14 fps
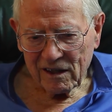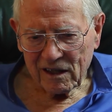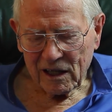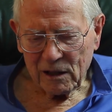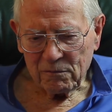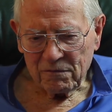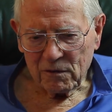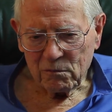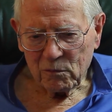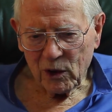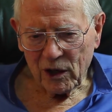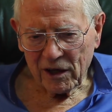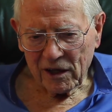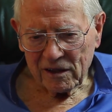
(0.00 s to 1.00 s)
come from
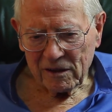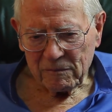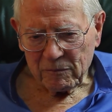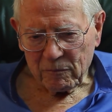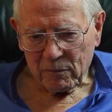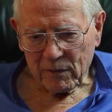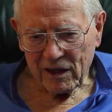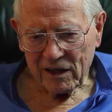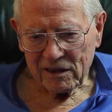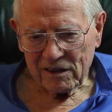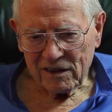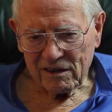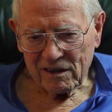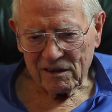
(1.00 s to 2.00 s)
Morgan
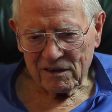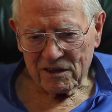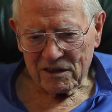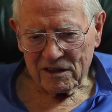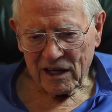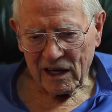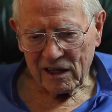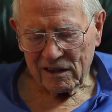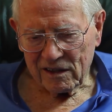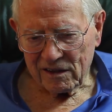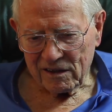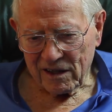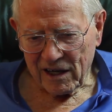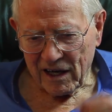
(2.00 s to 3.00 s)
and stand in
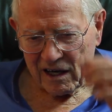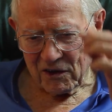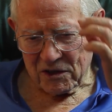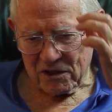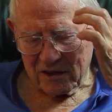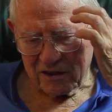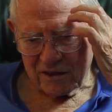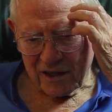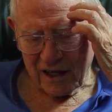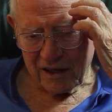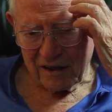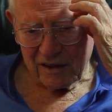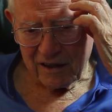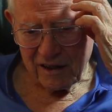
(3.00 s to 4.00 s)
her house and try
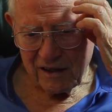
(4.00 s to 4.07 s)
to